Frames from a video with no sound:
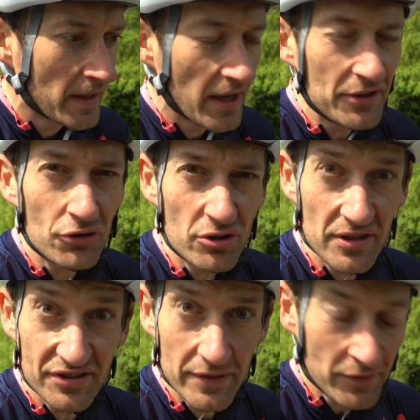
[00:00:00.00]
There's not too
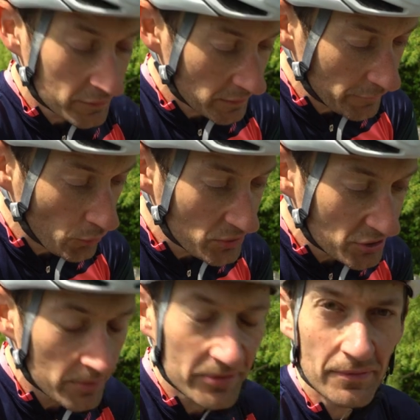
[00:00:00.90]
much stiffness from the fork in
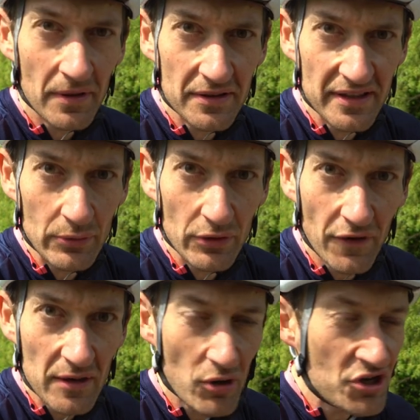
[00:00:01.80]
terms of dealing with
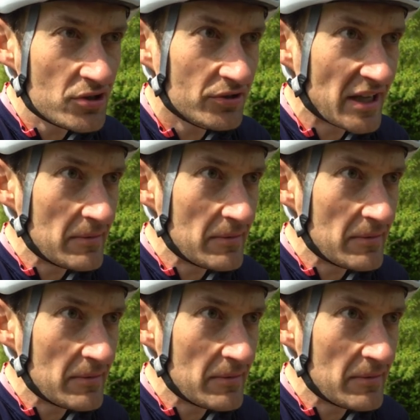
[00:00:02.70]
vibrations,